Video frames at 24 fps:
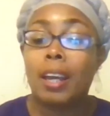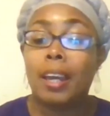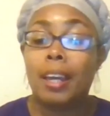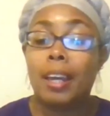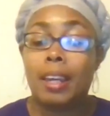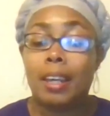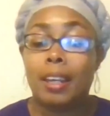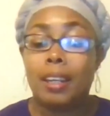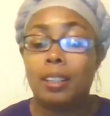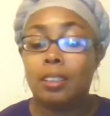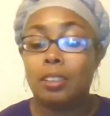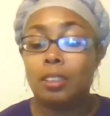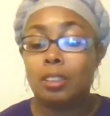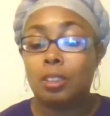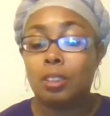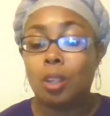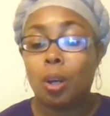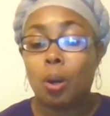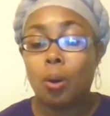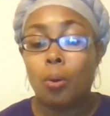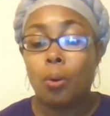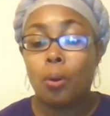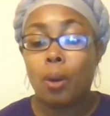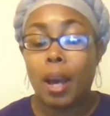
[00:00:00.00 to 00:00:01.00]
And
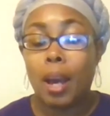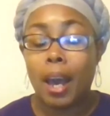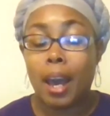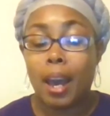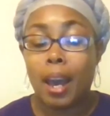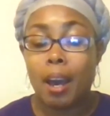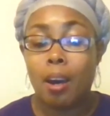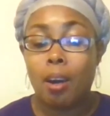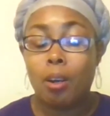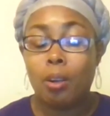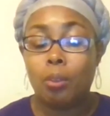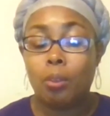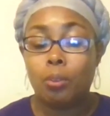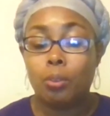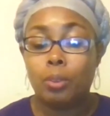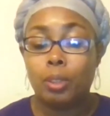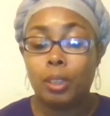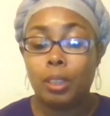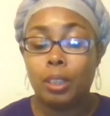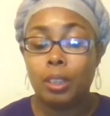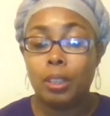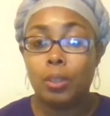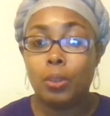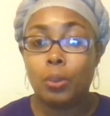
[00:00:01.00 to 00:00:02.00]
so how
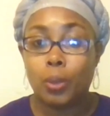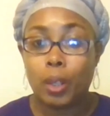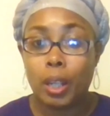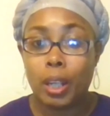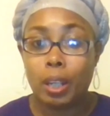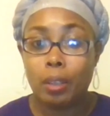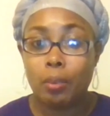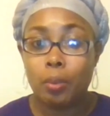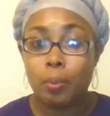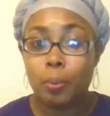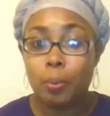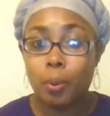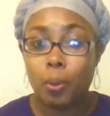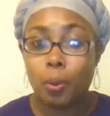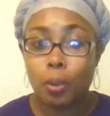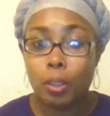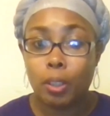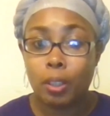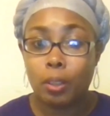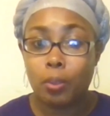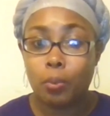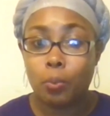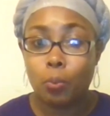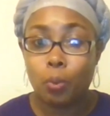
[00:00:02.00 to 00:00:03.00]
the credit
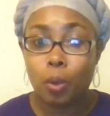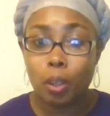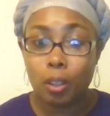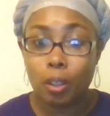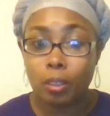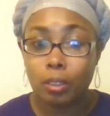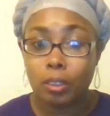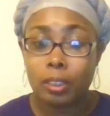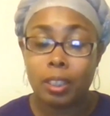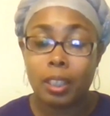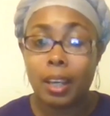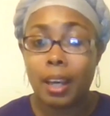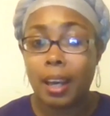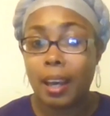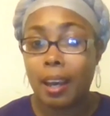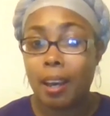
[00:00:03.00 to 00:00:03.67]
reporting works and